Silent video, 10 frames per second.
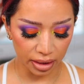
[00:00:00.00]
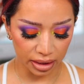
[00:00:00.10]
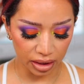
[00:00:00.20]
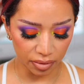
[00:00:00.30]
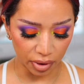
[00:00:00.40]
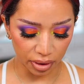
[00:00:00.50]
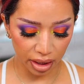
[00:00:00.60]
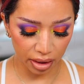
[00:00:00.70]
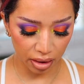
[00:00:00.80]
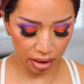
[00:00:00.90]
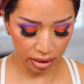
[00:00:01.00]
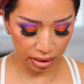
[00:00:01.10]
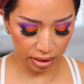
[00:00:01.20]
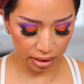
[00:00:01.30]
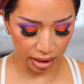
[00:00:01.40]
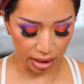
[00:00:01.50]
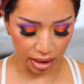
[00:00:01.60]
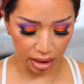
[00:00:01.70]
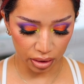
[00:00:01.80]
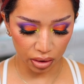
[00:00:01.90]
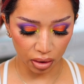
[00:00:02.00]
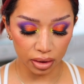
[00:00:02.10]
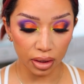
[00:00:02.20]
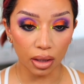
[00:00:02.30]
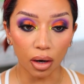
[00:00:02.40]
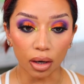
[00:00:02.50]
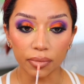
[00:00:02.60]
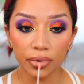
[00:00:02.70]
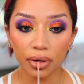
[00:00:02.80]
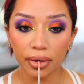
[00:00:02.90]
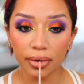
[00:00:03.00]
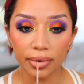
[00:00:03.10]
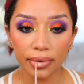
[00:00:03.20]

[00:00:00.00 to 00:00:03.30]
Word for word: this is Milky Gloss in Salted Caramel.